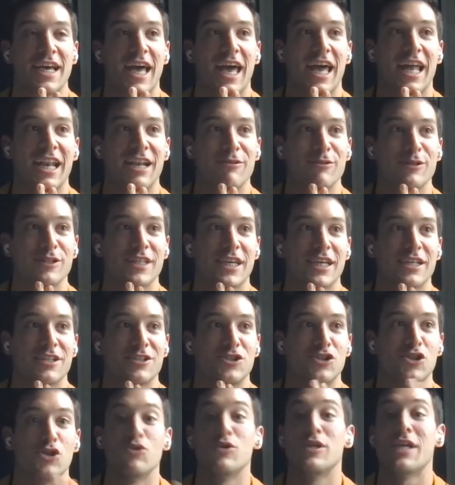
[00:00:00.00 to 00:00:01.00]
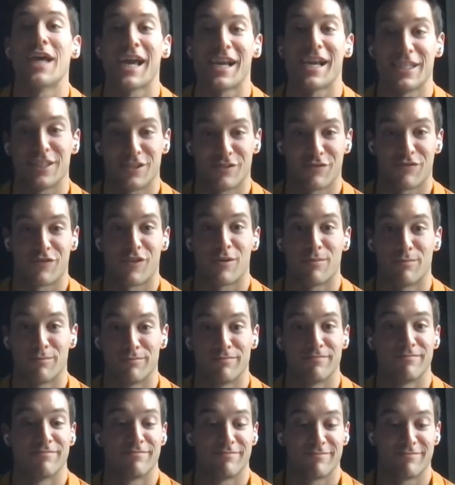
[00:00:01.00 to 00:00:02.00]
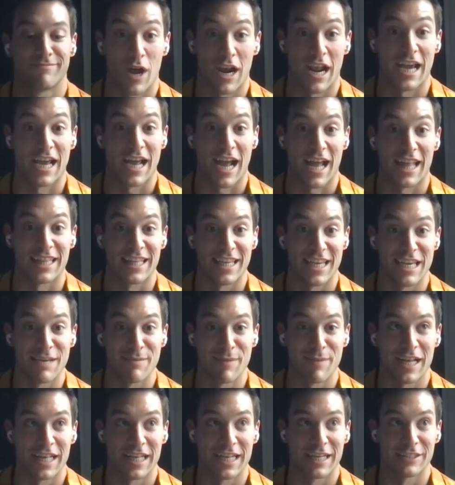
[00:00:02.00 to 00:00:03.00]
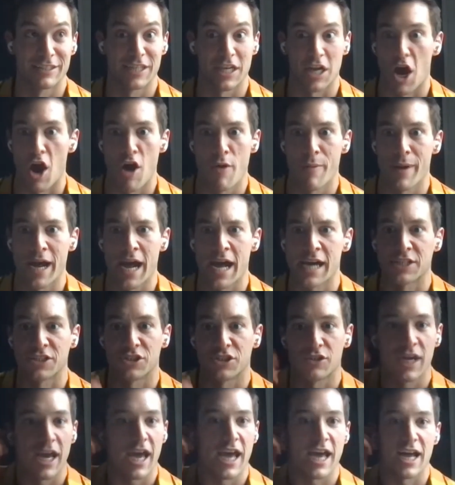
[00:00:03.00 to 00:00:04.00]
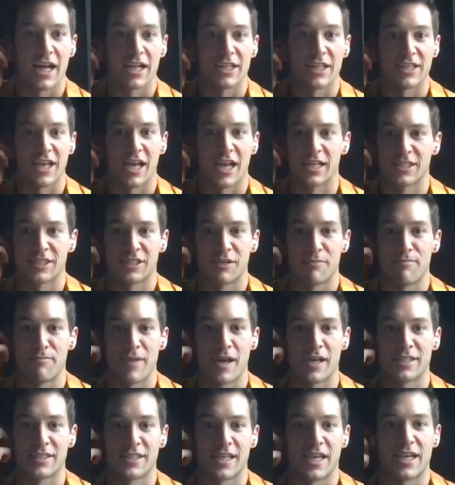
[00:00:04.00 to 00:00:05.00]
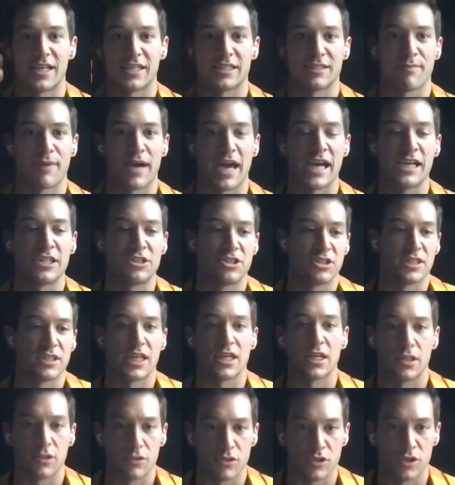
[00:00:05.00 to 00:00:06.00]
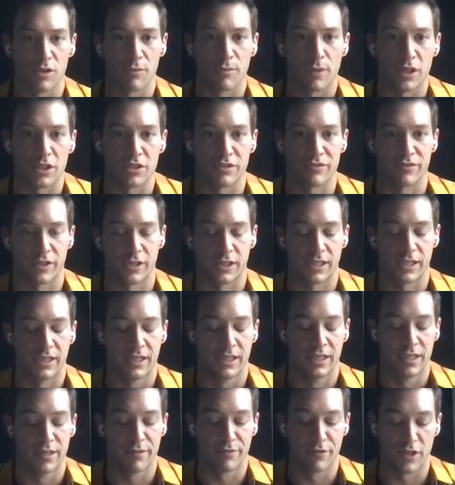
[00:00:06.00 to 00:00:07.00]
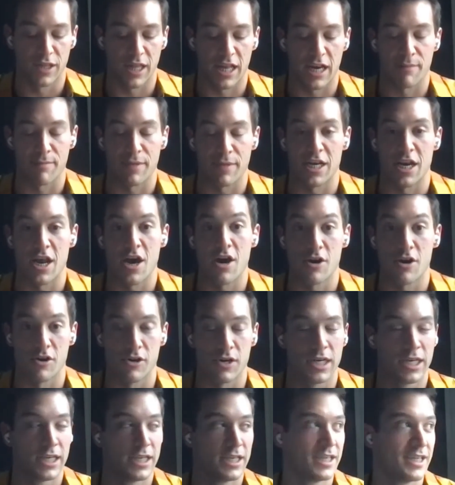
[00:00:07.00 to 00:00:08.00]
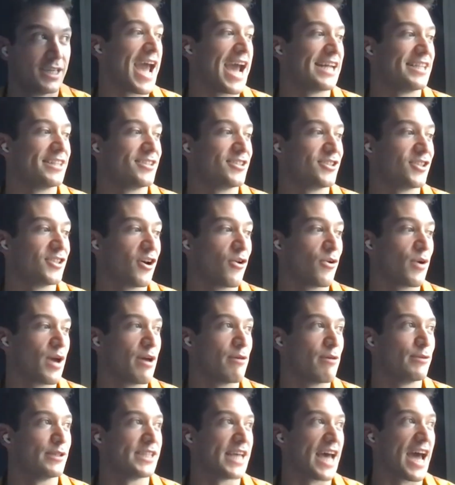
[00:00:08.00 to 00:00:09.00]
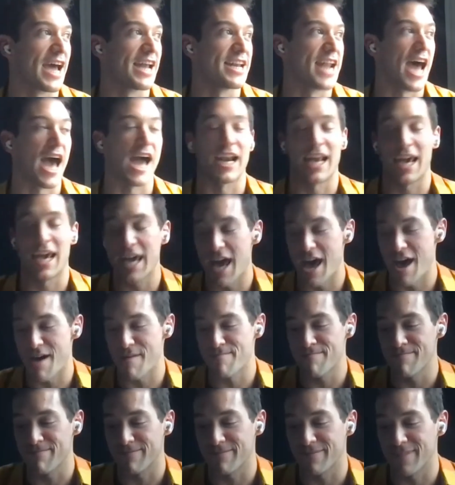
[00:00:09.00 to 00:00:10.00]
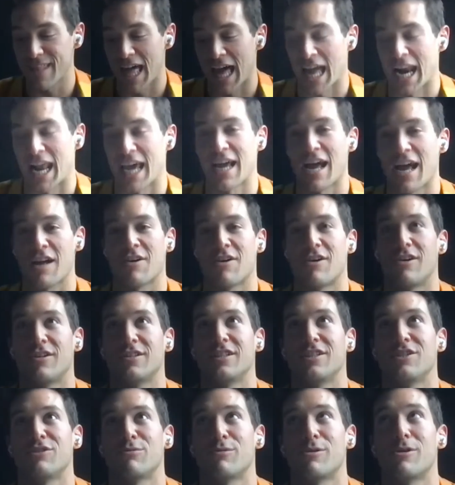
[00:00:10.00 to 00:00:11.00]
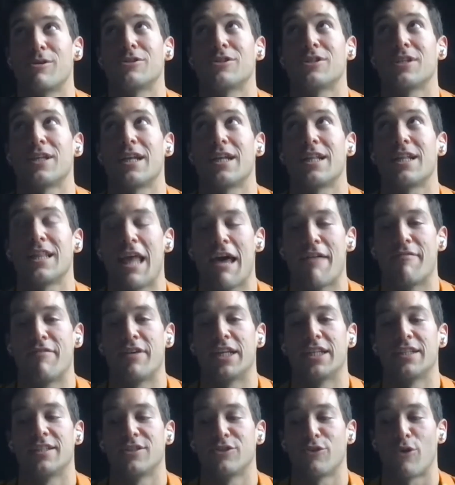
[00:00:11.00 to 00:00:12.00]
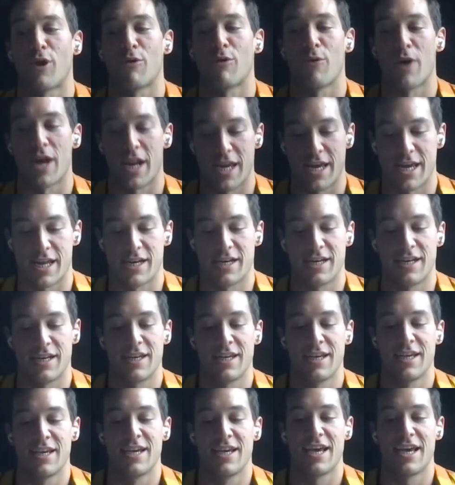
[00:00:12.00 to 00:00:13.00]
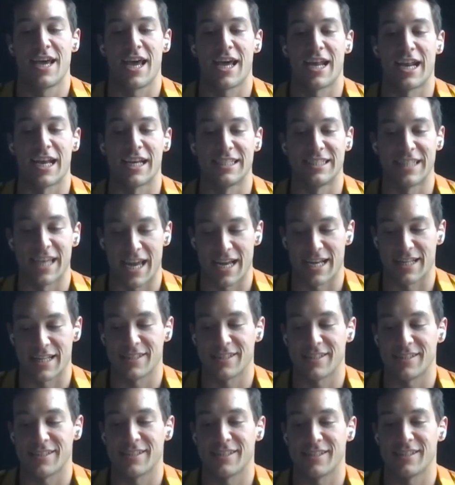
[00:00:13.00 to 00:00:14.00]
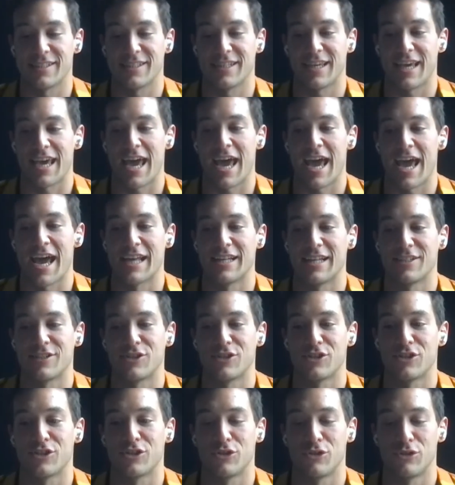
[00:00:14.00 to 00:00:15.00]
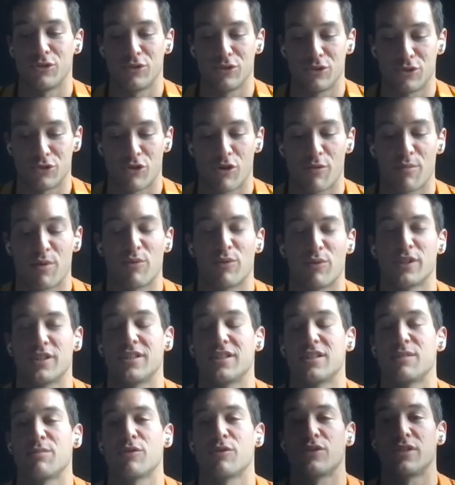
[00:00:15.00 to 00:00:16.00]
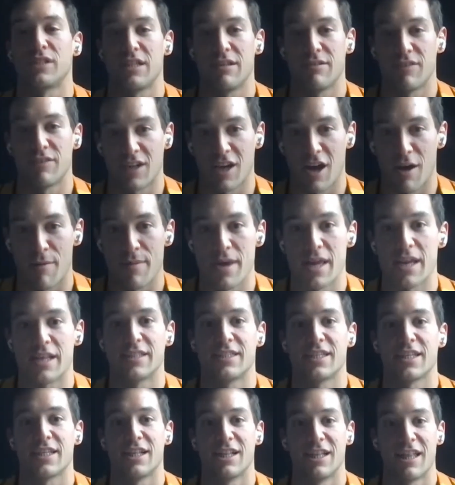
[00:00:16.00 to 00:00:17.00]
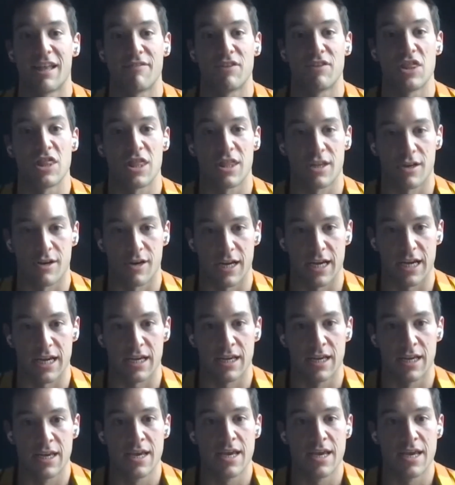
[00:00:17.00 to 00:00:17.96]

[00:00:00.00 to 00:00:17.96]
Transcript: And it was like 2 days from when I got the email. And I was like, oh my gosh, okay, I'll send it to my agent. Thank you so much for letting me know. And so it was at 9 a.m. and I got called into rehearsal at 11. So I went in and I danced, and Susan Stroman wasn't supposed to even come in until 11:30.